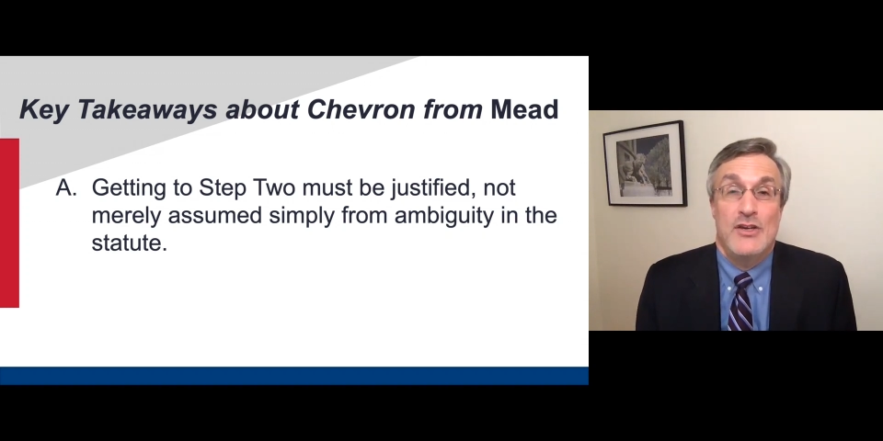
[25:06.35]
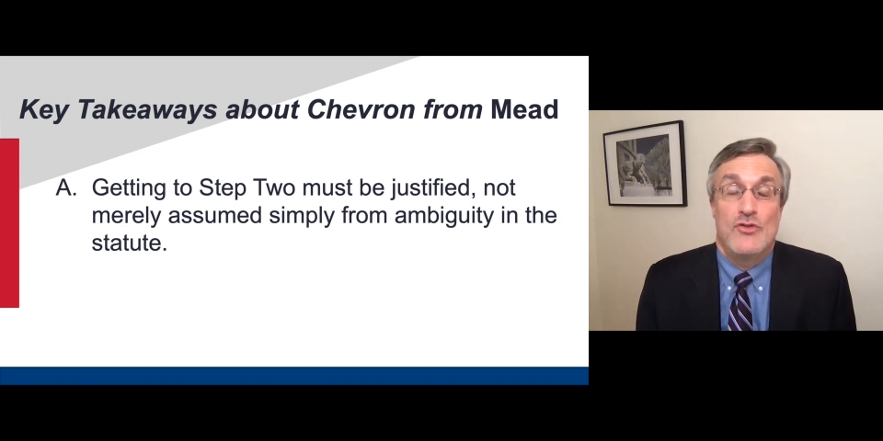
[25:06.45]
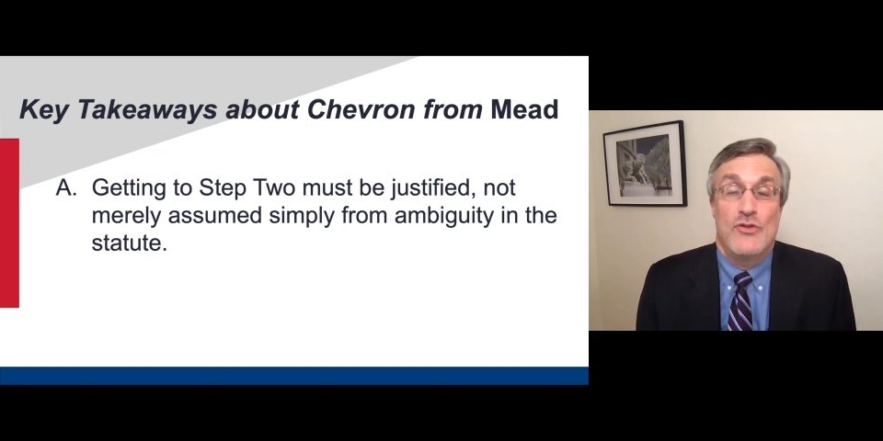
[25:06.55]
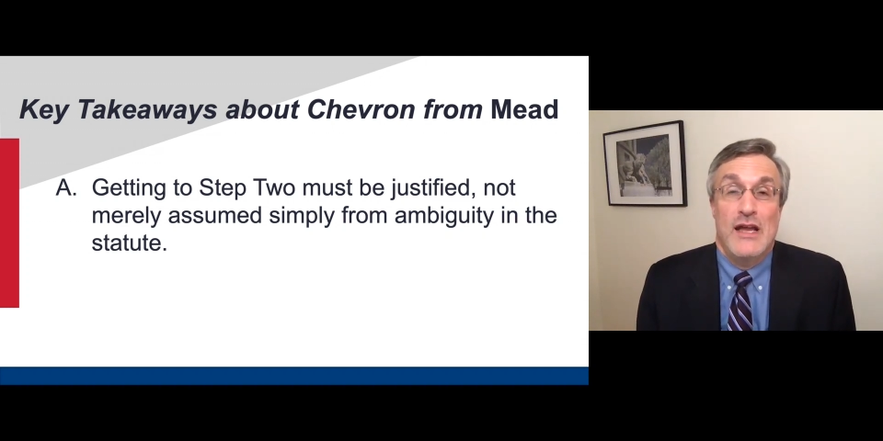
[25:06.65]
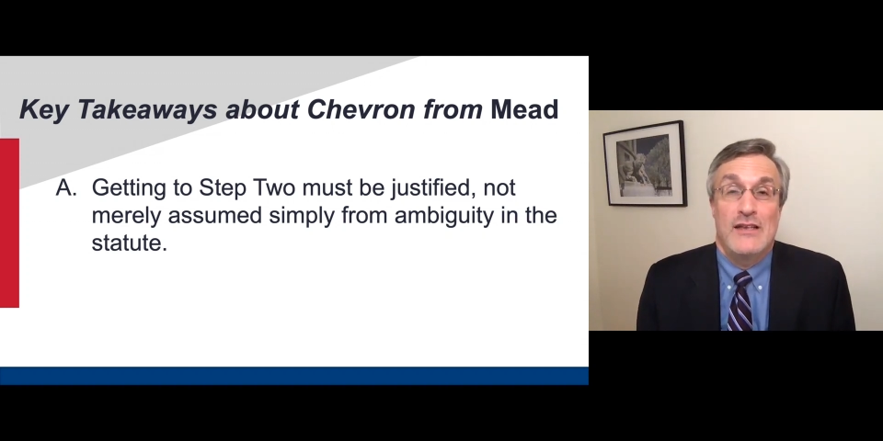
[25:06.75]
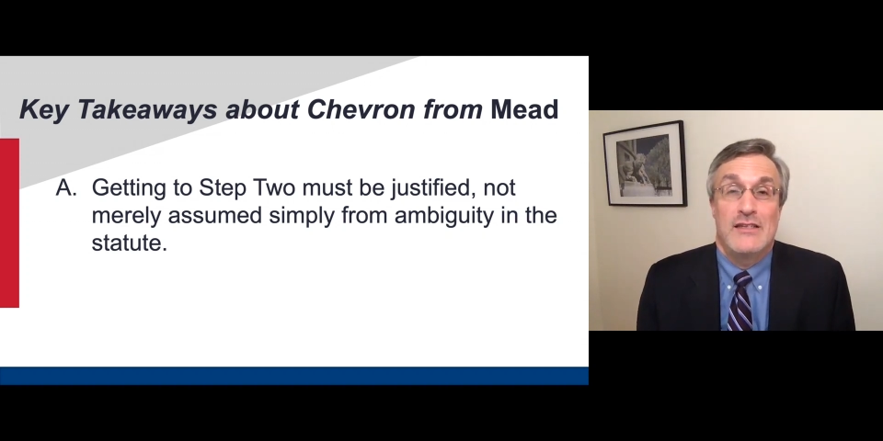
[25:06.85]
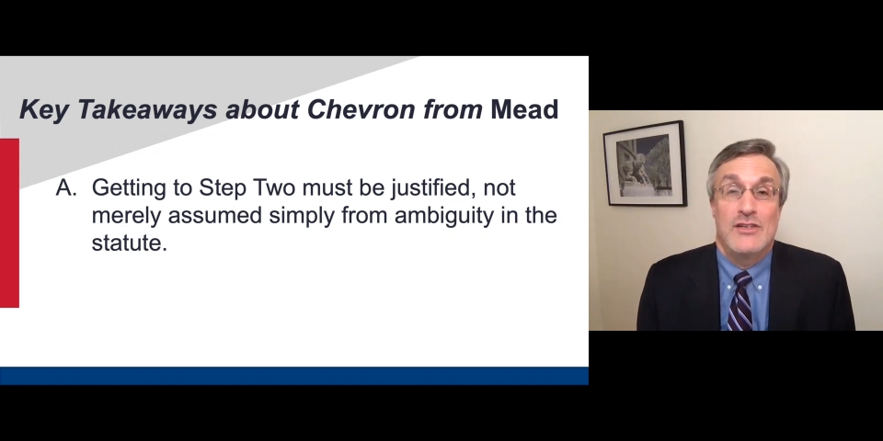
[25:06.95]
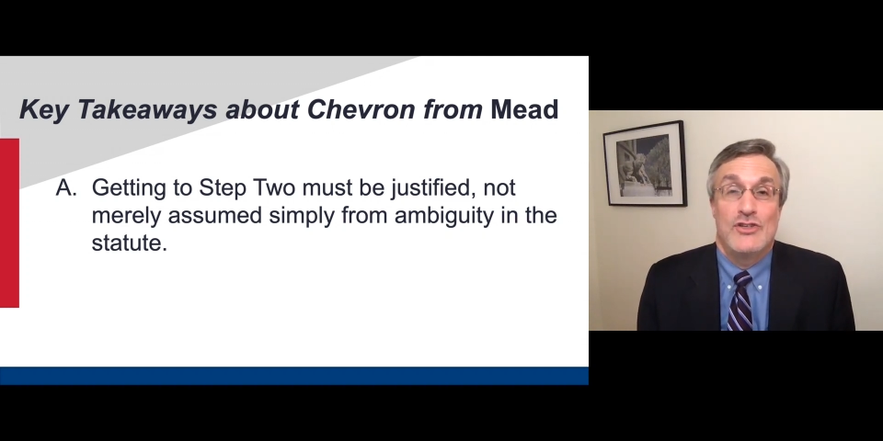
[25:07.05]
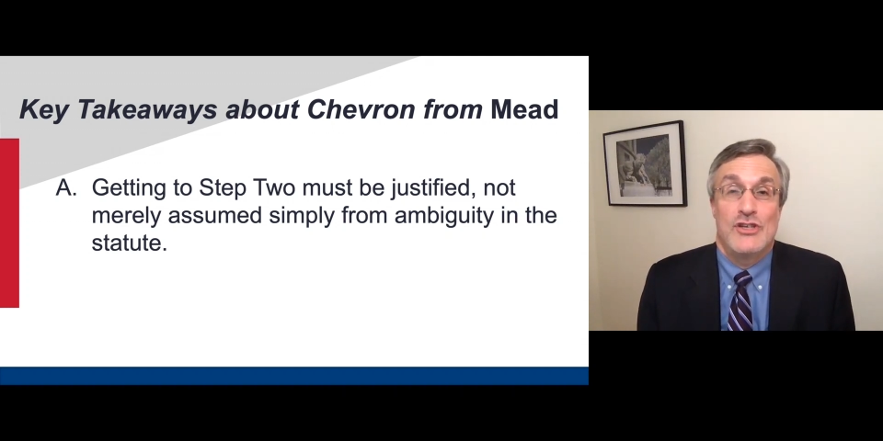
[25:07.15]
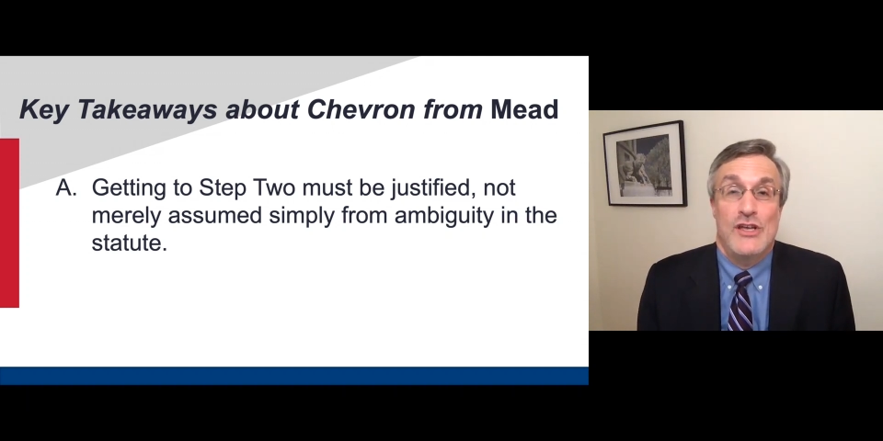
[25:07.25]

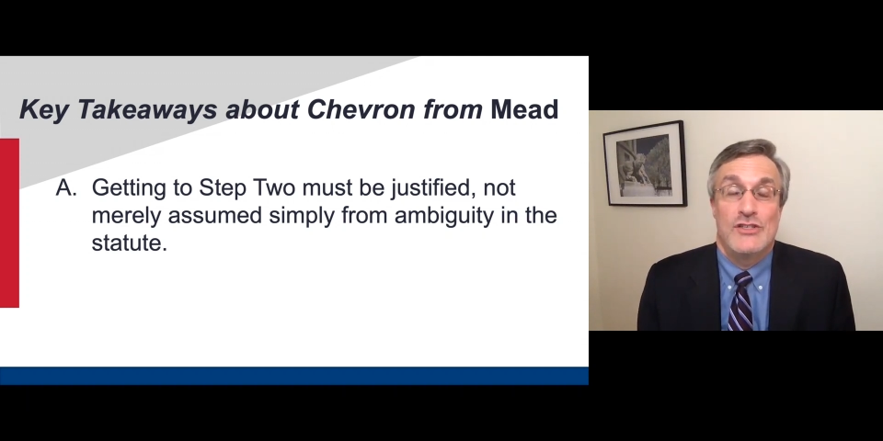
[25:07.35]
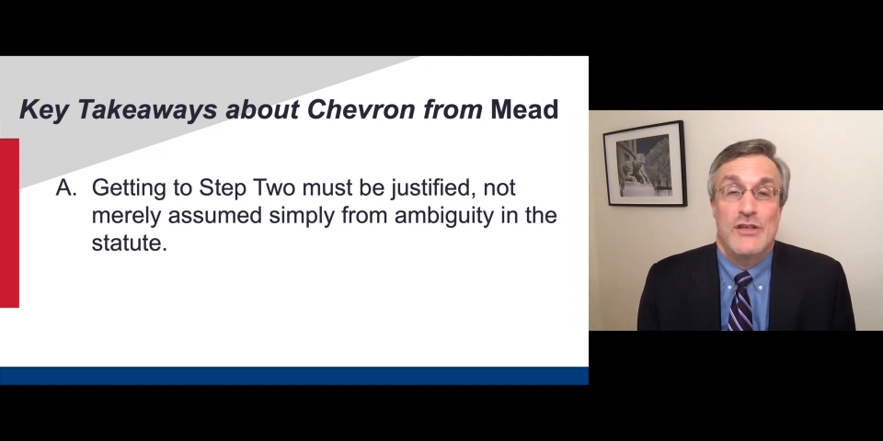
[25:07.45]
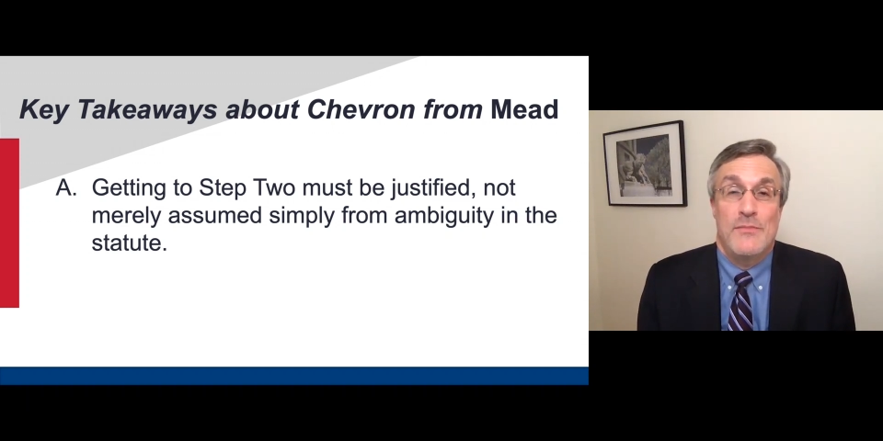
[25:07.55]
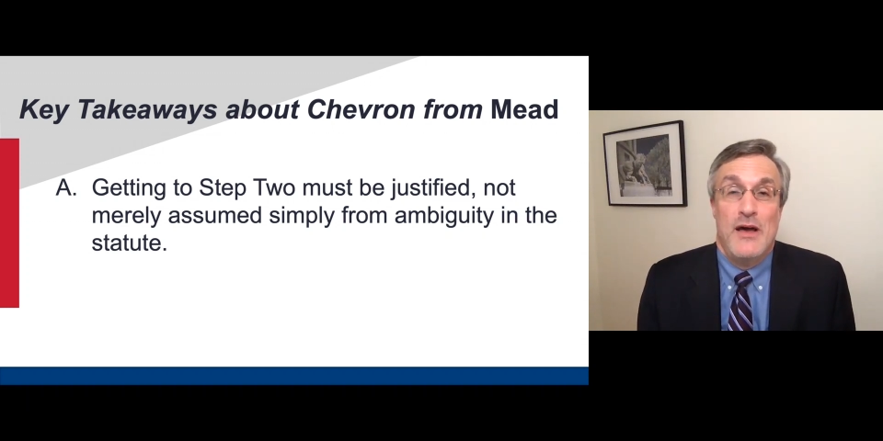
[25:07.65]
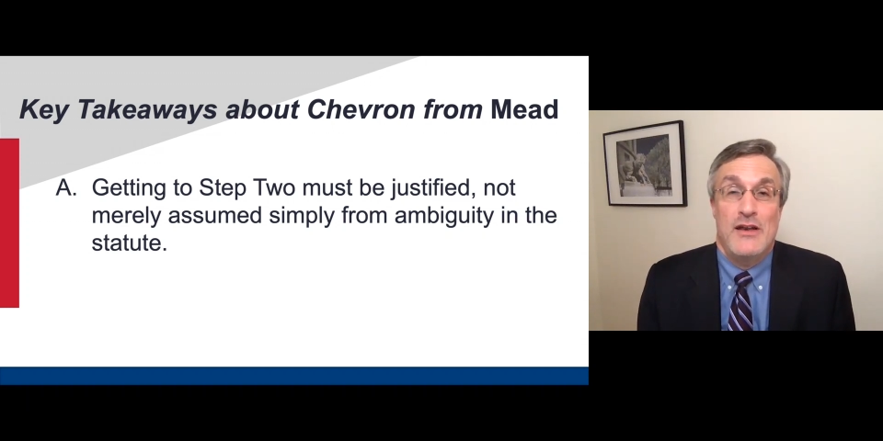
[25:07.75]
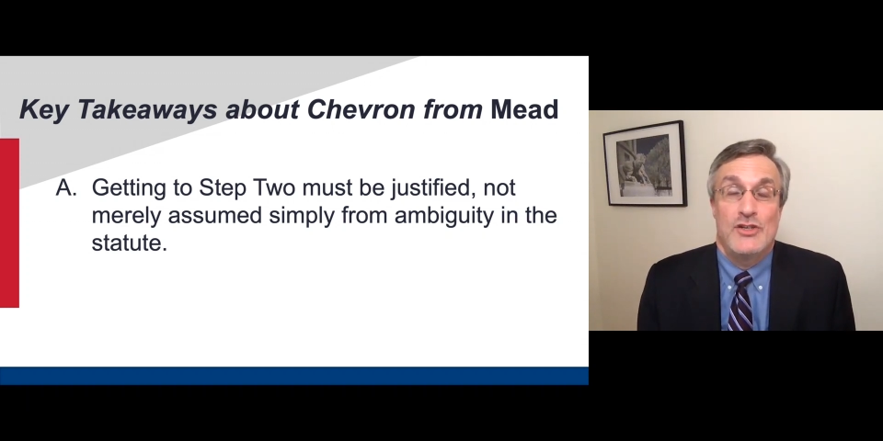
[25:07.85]
granted just upon